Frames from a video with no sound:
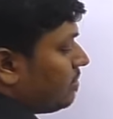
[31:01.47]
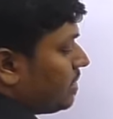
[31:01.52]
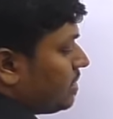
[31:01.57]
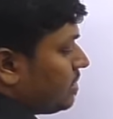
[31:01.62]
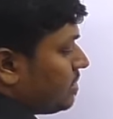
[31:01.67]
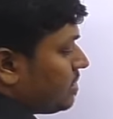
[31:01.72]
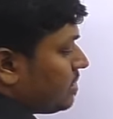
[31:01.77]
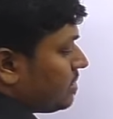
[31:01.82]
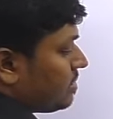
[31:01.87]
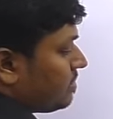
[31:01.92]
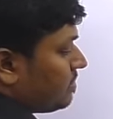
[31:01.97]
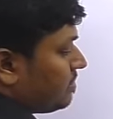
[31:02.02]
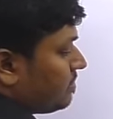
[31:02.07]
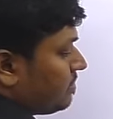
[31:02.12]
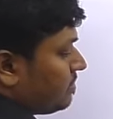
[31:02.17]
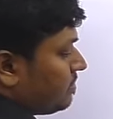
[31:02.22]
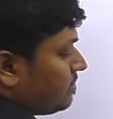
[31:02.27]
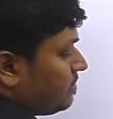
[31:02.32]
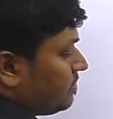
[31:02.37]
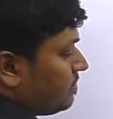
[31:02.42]
months.
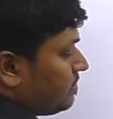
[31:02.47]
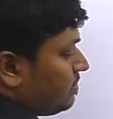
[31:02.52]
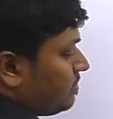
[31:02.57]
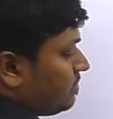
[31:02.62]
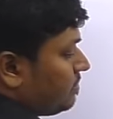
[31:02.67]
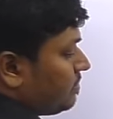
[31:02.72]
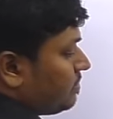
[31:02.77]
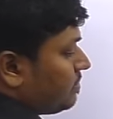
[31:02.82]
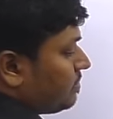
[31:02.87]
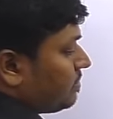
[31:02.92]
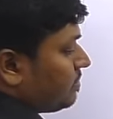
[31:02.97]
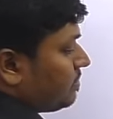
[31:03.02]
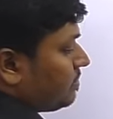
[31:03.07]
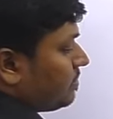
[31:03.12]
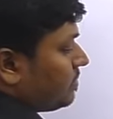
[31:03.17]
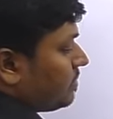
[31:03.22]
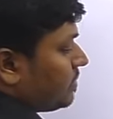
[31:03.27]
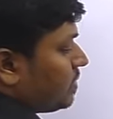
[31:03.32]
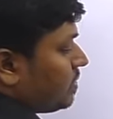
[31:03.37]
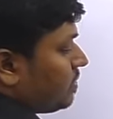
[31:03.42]

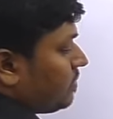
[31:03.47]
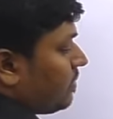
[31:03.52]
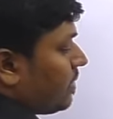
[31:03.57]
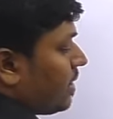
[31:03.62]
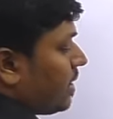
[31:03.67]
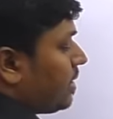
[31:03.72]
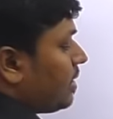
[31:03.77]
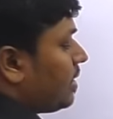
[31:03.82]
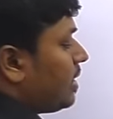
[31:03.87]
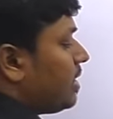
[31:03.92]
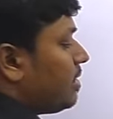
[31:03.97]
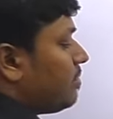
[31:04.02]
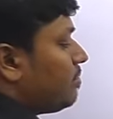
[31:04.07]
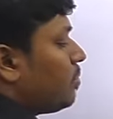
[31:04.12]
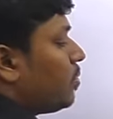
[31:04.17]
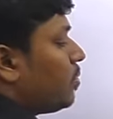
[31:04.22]
So finally, in